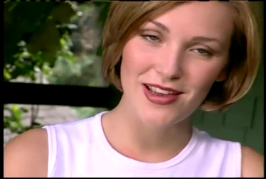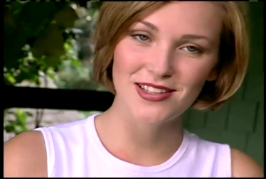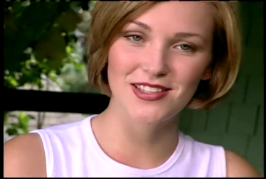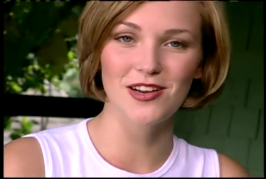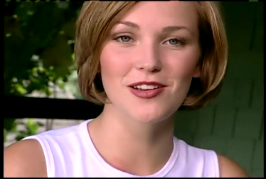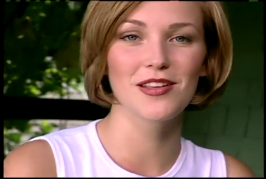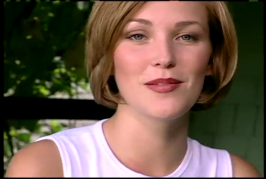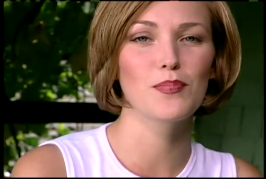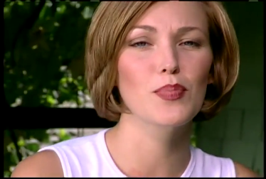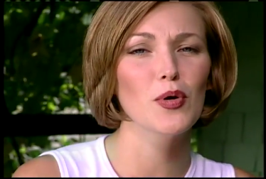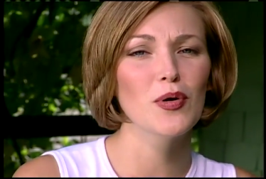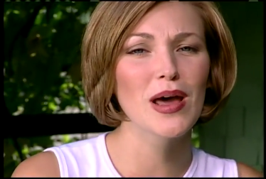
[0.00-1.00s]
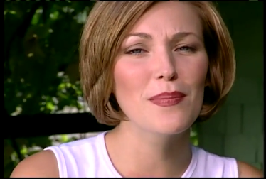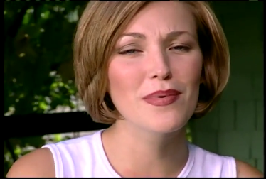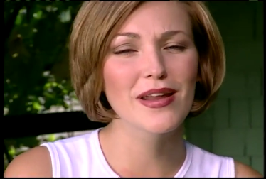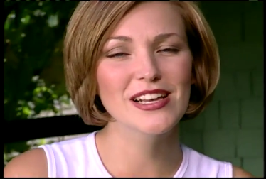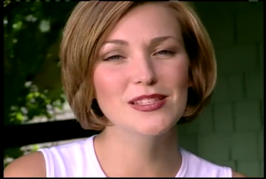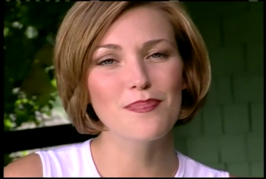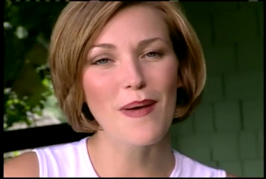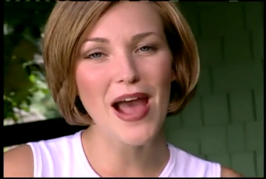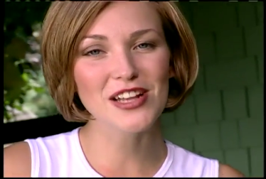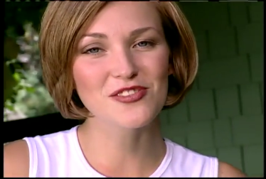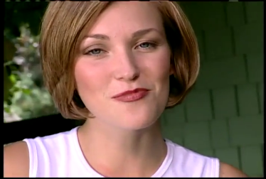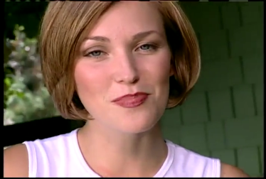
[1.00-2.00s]
is there than brewing up a nice
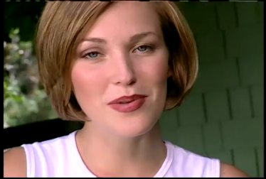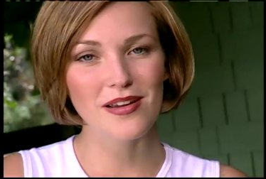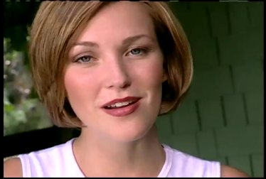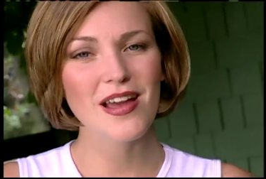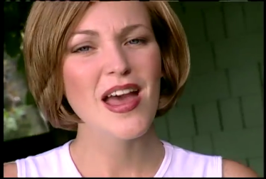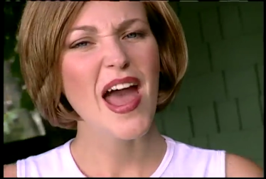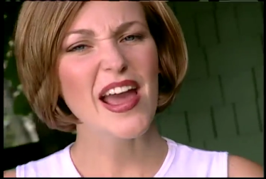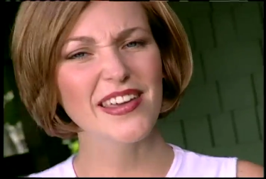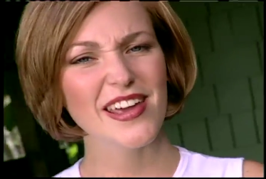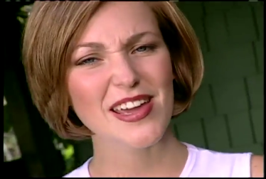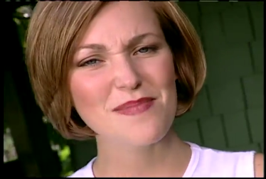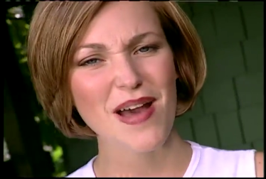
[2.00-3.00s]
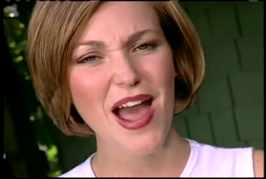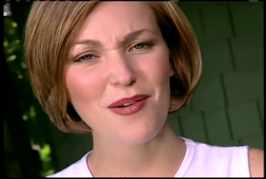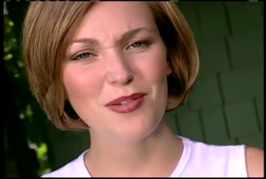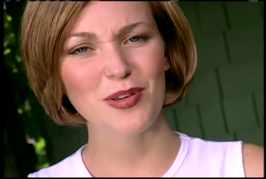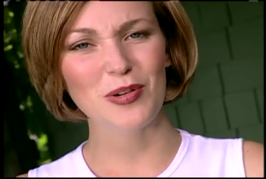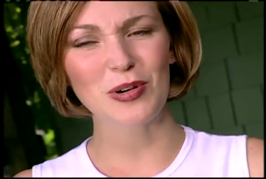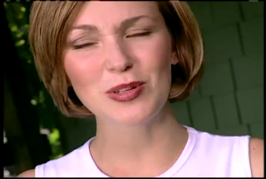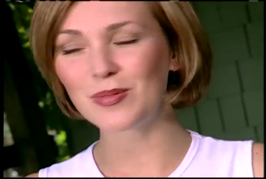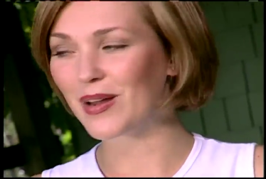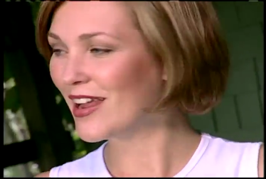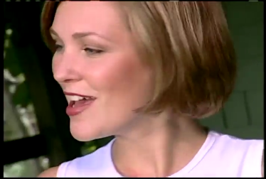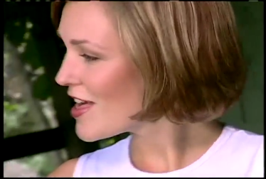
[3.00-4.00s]
batch of beer and kicking back with a cold
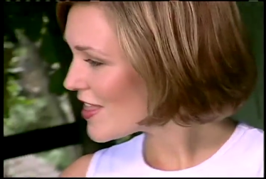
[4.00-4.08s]
one?